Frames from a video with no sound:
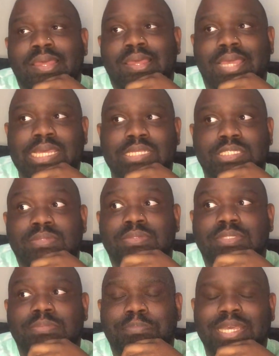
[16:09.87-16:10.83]
and she was
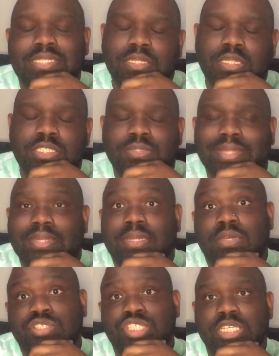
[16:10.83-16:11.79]
basically was like
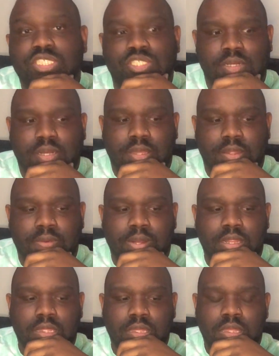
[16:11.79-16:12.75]
no shit Sherlock,
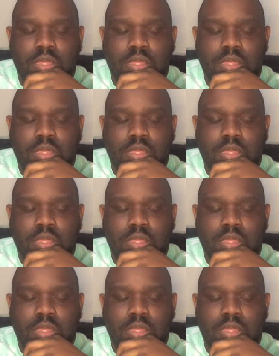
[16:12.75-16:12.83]
right?